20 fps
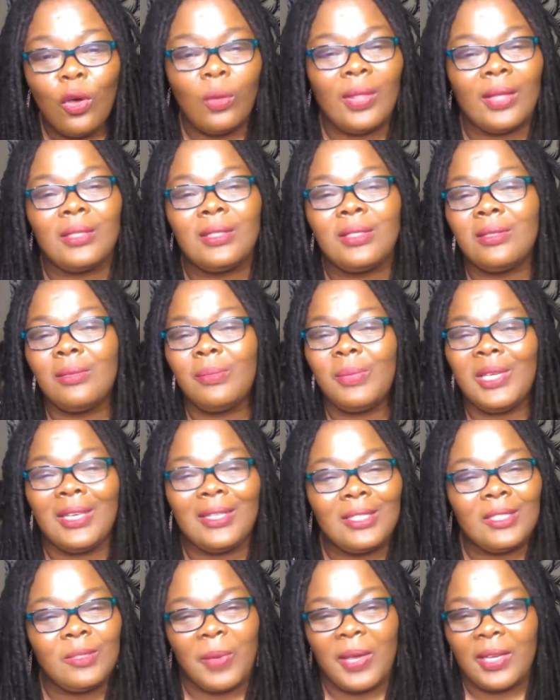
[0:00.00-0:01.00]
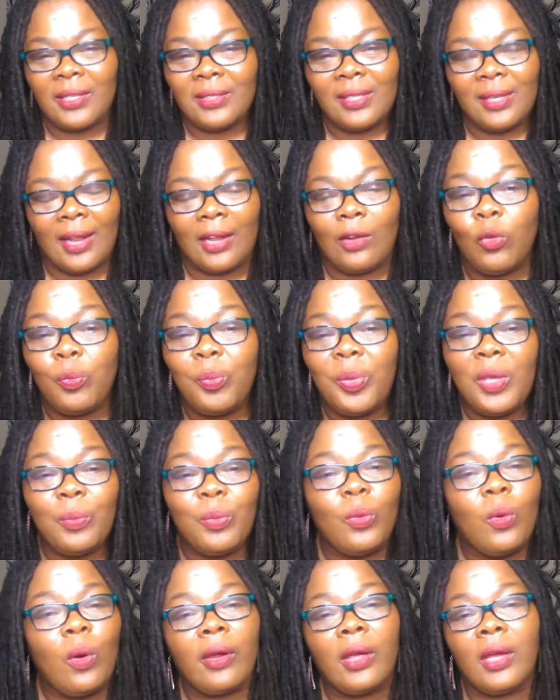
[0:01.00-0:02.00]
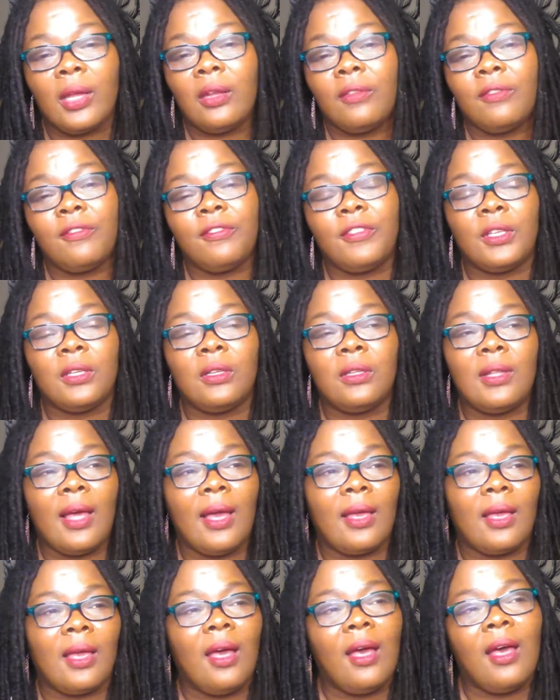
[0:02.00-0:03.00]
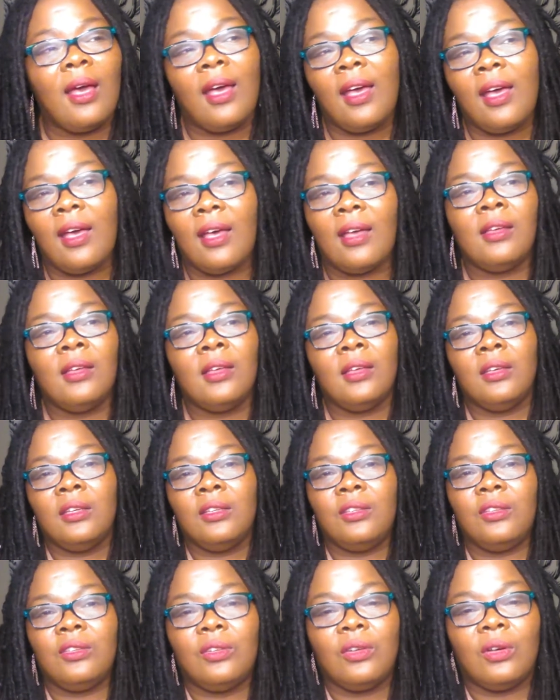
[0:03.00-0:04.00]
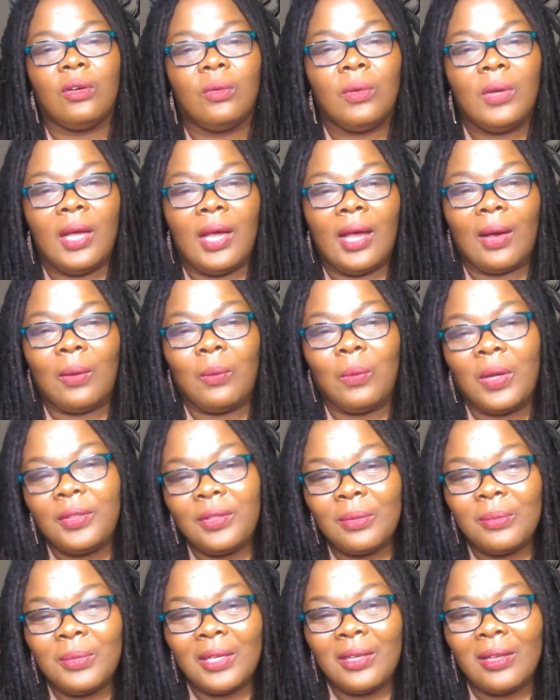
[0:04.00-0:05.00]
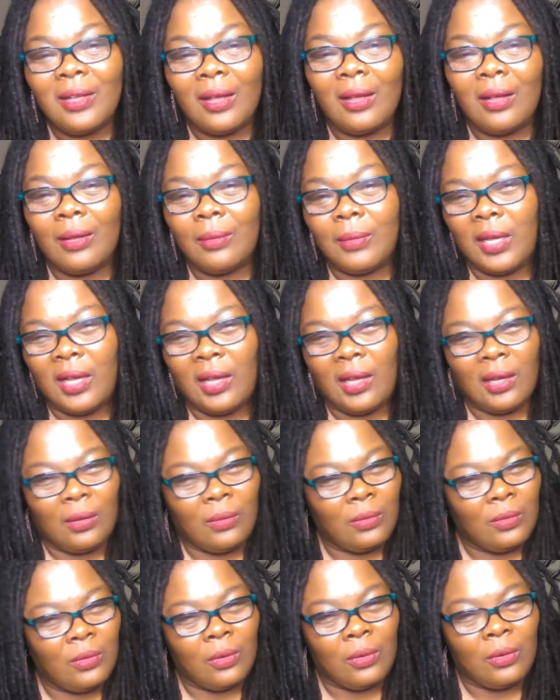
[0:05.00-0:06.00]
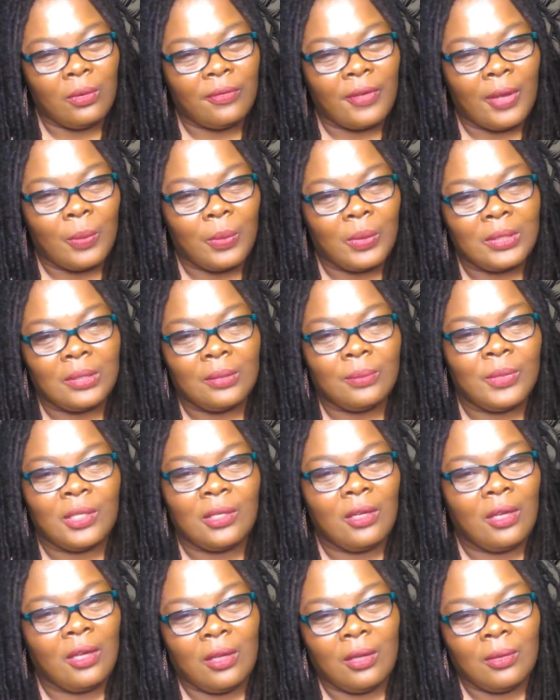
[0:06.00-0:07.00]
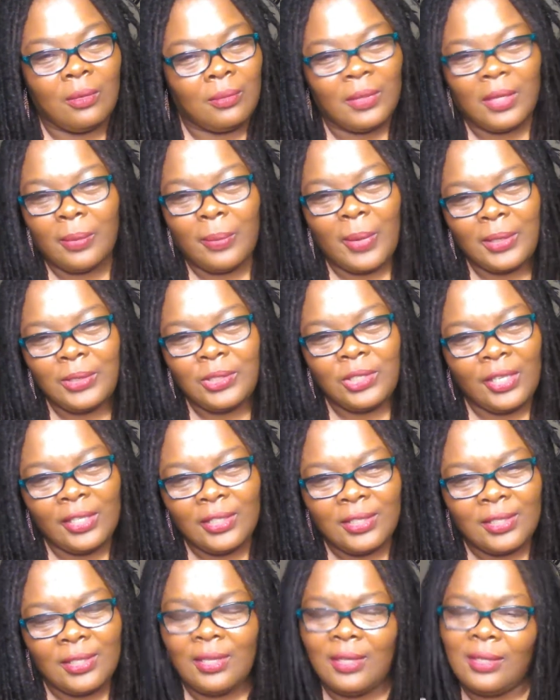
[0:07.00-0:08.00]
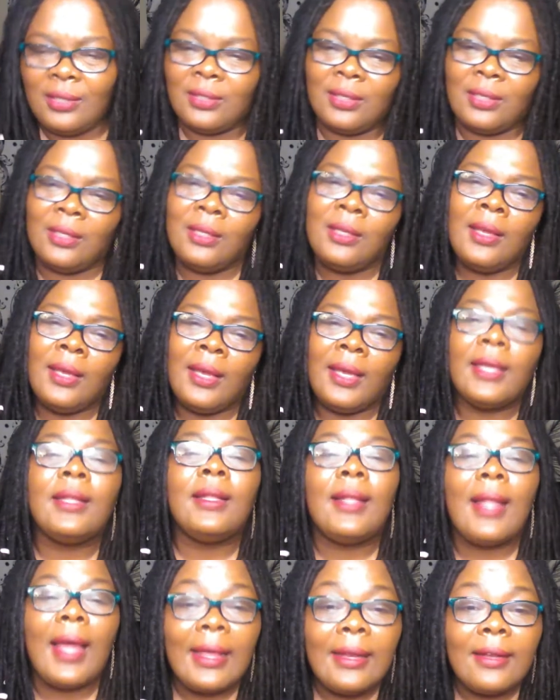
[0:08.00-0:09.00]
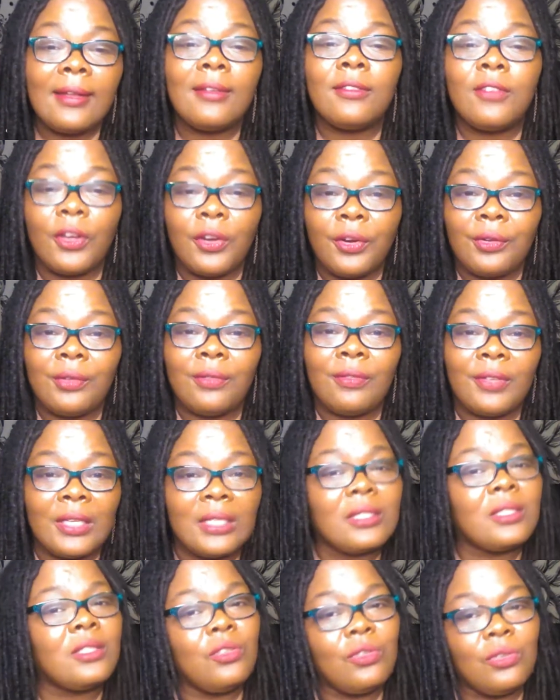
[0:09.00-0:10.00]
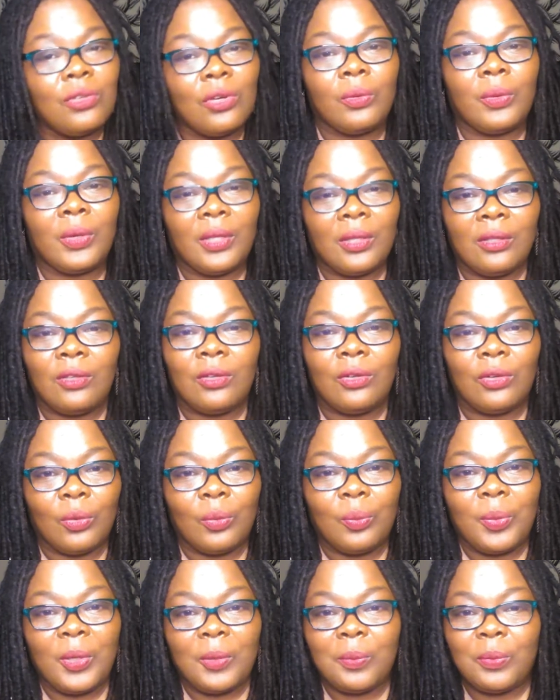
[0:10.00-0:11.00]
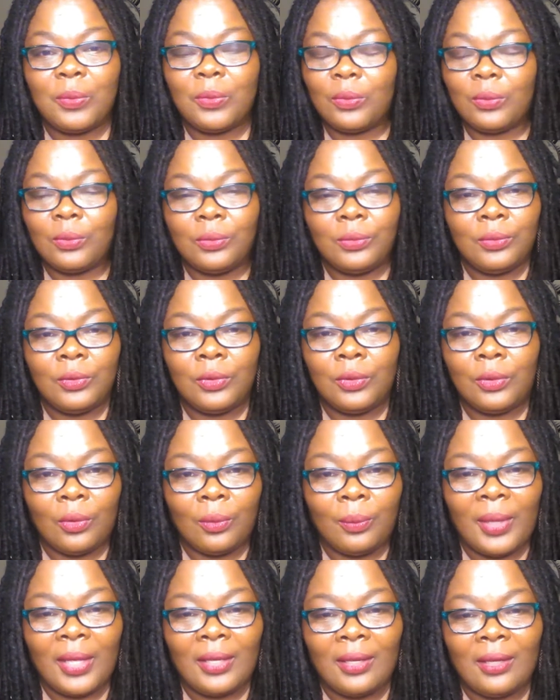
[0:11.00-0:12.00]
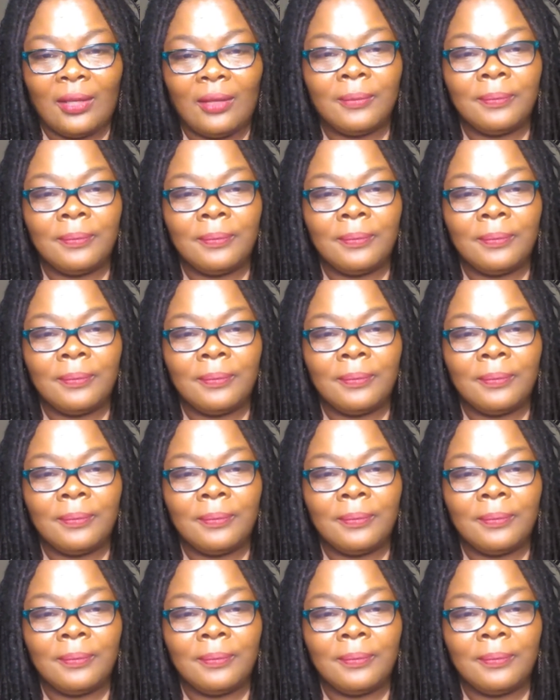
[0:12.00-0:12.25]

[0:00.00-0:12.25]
that's to be expected. I know people are going to feel like, you know, I want them to come. I don't know if I want them to come. They might change things in light of current events, you know, when, you know, people, you know, making